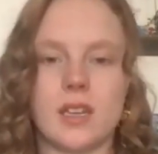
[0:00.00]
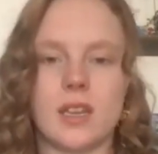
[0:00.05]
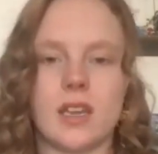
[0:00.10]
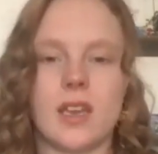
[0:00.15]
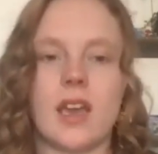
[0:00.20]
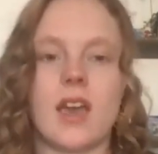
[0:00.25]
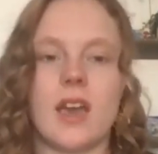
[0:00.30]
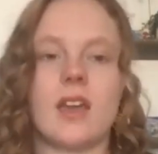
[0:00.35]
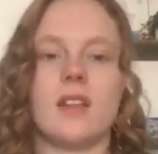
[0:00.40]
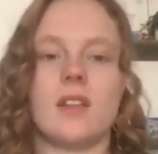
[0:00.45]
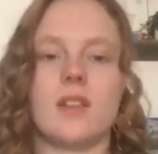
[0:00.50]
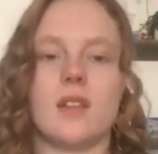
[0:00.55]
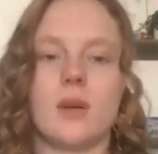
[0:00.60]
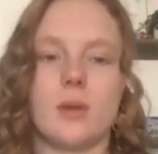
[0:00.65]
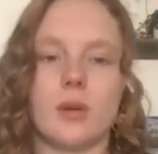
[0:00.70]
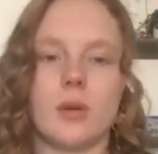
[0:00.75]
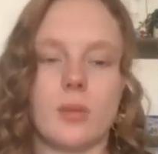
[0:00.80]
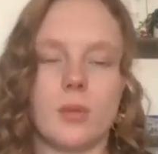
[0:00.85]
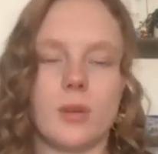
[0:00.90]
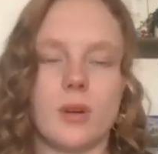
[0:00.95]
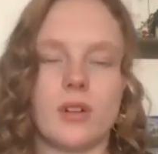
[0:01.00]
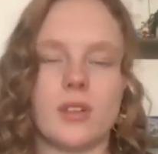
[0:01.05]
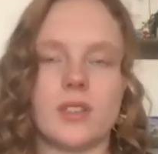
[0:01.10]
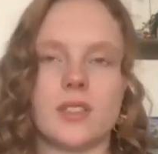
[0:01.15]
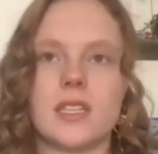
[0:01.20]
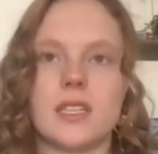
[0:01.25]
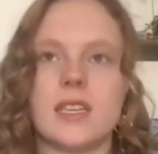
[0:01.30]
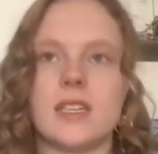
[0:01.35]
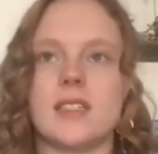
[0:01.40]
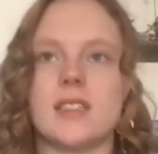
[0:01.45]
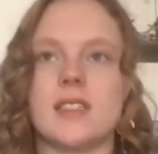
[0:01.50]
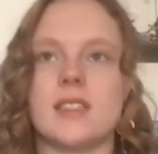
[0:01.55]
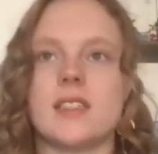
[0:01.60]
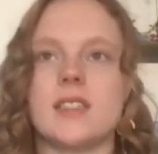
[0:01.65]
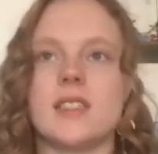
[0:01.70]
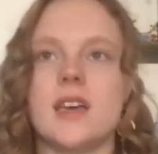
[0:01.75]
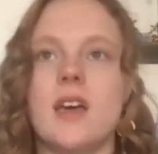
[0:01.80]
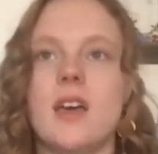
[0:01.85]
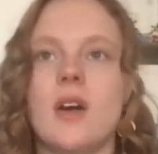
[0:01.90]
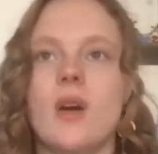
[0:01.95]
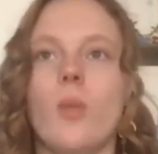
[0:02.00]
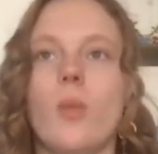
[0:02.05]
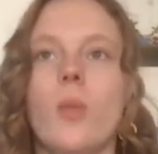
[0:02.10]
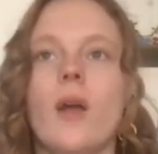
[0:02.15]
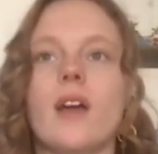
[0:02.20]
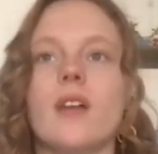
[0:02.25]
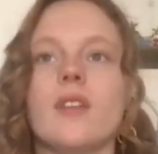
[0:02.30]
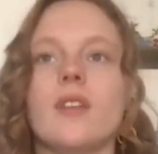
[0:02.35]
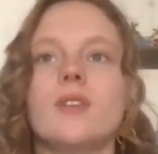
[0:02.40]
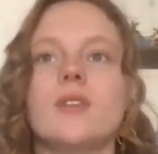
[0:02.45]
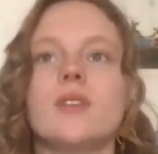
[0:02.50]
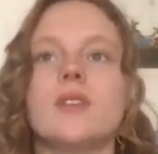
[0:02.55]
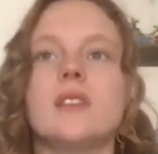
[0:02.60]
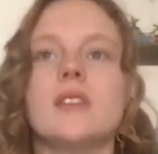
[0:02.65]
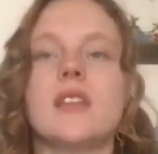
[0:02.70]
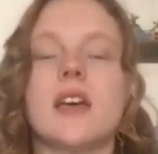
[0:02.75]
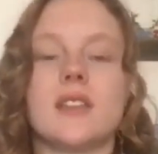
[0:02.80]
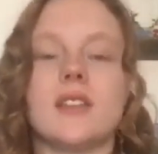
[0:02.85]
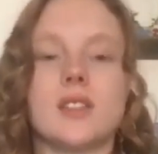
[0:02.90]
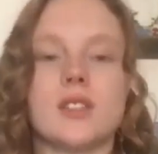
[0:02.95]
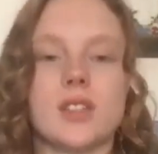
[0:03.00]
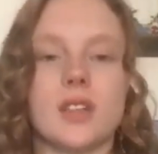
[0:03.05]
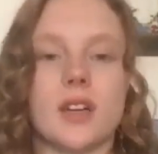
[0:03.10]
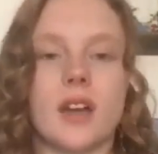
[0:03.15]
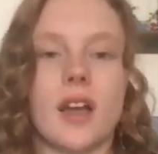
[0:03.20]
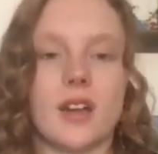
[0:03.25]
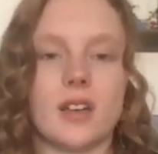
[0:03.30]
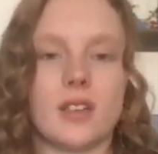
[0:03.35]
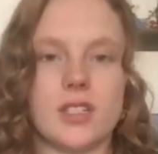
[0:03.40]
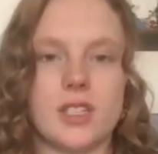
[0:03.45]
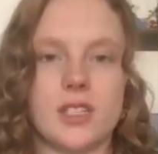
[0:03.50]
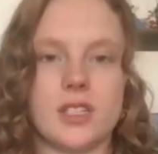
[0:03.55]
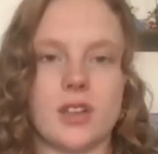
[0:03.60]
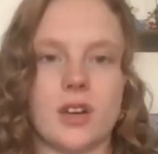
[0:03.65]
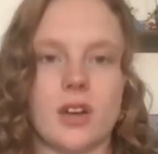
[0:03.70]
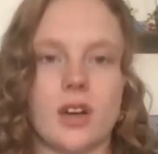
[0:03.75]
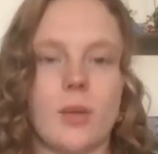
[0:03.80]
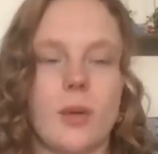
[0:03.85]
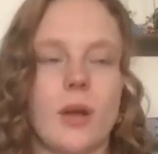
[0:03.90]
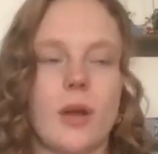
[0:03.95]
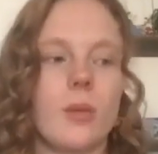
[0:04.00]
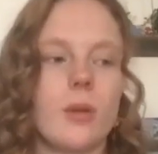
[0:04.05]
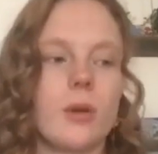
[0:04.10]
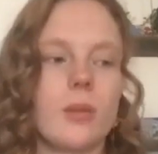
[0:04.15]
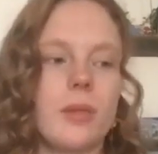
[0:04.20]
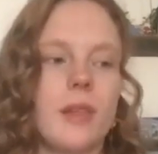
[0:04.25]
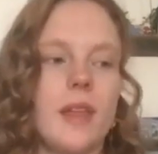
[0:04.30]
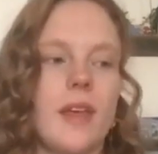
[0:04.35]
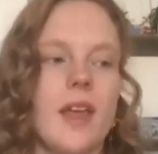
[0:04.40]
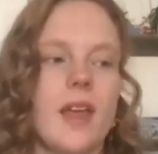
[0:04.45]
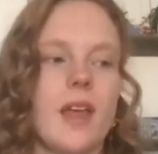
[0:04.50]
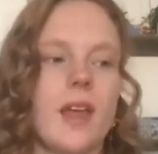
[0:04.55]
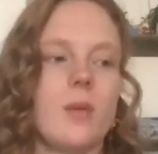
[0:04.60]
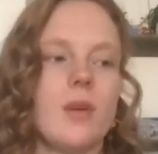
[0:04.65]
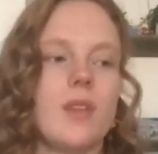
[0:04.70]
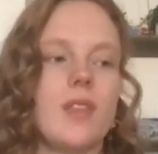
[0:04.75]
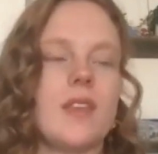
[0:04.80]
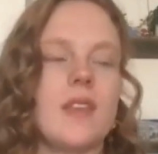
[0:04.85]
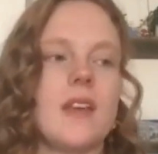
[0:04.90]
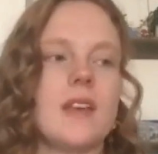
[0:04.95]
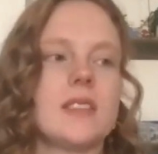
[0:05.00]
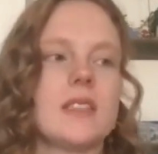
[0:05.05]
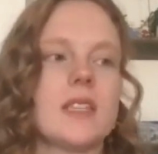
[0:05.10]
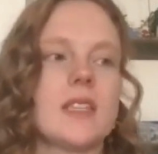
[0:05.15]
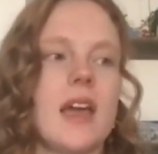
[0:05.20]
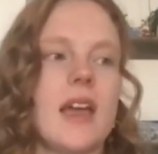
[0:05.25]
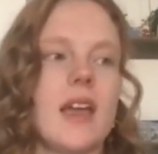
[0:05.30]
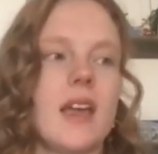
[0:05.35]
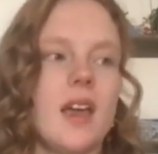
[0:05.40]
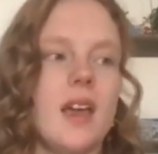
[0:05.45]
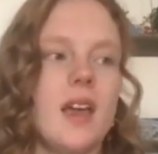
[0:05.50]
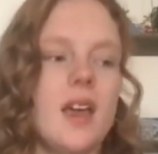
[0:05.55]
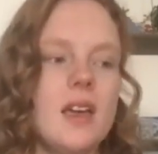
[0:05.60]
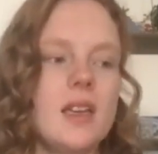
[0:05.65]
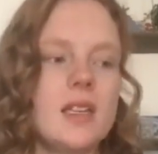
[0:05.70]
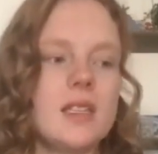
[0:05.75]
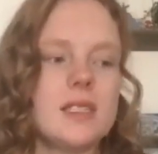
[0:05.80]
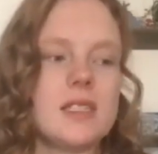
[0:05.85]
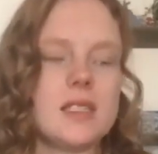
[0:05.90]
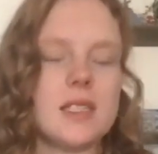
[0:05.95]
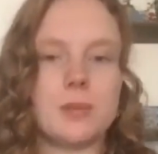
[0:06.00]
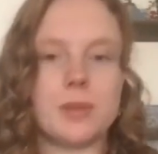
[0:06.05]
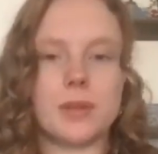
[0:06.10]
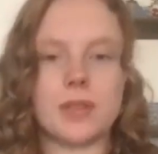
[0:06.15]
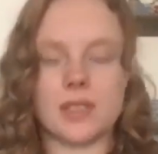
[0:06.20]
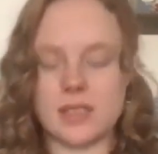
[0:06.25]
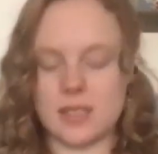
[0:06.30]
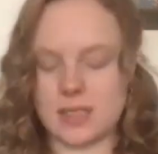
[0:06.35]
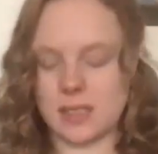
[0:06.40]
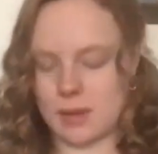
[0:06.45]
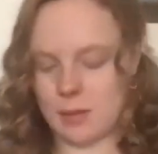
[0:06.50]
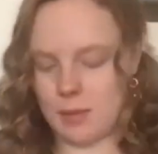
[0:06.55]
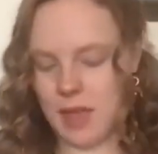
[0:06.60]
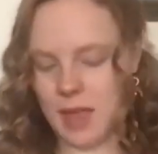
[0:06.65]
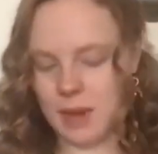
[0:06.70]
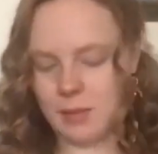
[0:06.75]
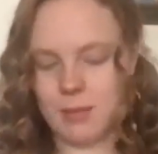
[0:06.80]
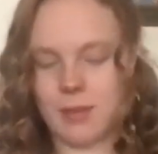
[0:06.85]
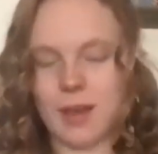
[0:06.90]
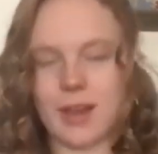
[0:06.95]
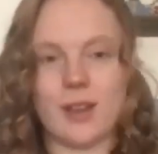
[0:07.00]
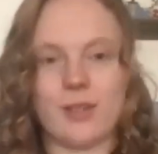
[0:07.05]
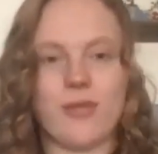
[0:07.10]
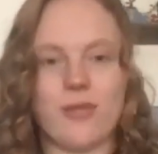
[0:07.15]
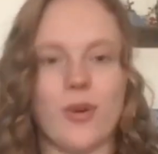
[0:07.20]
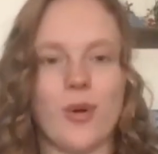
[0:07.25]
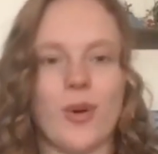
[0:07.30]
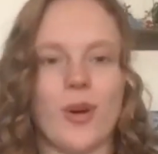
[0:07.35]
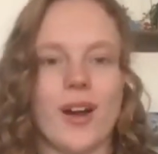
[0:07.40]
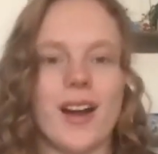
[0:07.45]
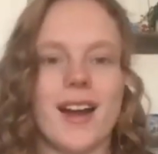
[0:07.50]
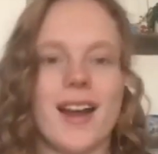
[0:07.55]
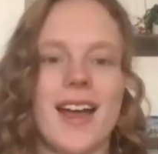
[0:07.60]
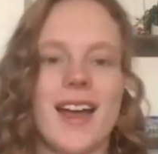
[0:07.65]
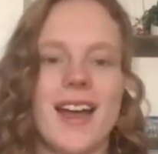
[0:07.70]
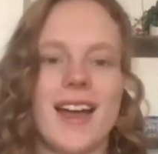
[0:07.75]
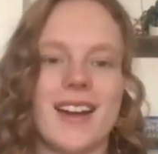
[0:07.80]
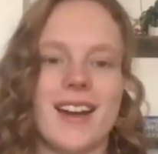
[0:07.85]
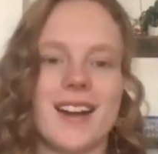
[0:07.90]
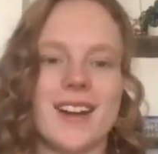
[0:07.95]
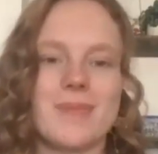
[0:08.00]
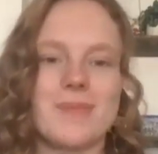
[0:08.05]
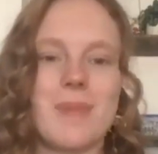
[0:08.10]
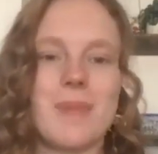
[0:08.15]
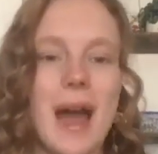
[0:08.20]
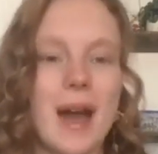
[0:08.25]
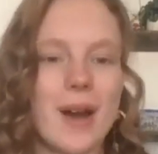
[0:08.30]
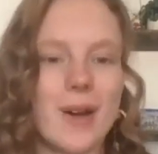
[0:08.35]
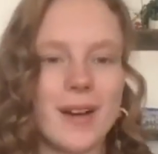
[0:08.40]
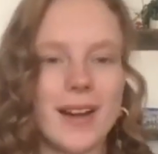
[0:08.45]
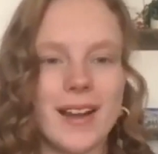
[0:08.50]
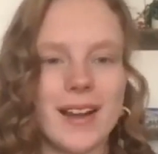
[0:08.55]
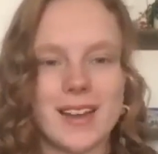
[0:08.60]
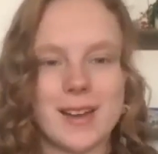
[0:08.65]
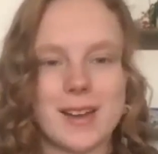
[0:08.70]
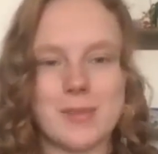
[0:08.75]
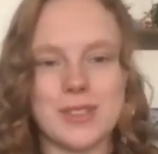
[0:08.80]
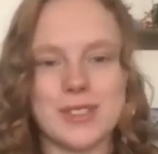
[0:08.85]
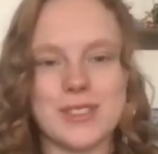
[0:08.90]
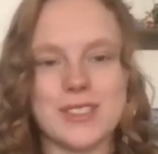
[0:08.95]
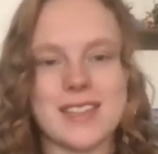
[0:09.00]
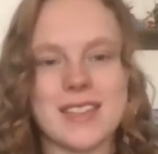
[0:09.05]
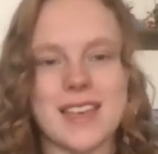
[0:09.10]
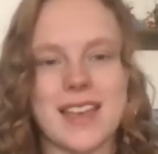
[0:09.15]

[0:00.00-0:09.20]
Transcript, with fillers: And again, the lower world is where those denser energies are, where we're playing with things like symbolism and metaphor and our power animals.